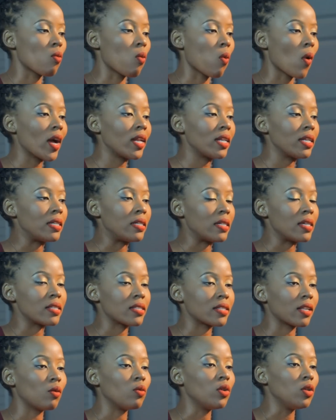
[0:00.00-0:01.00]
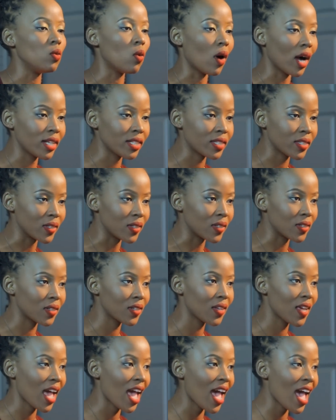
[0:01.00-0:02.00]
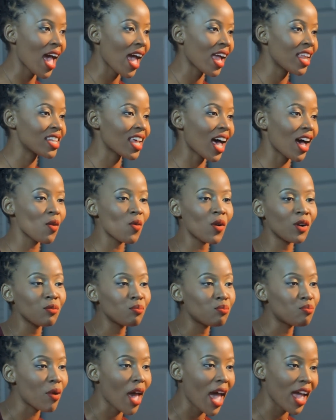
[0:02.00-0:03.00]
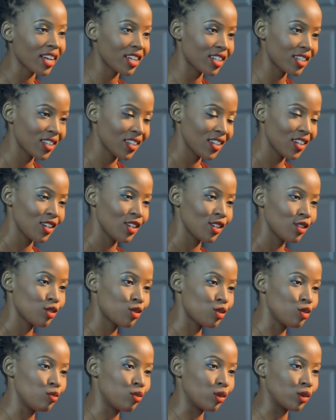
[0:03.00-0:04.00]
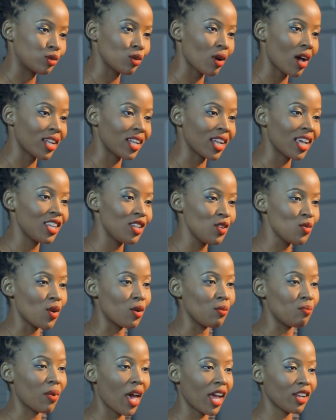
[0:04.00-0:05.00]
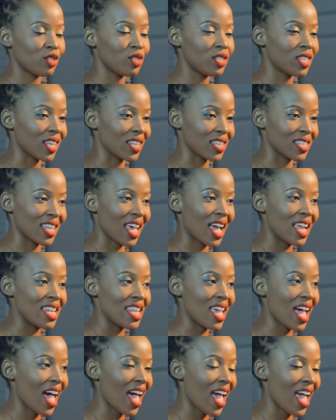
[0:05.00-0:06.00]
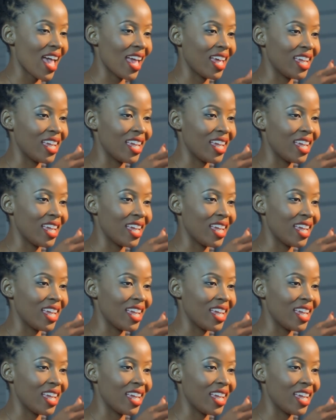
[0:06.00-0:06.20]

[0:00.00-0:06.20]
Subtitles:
what it is that we wanted. And I went back to Botswana, he went back to Tanzania,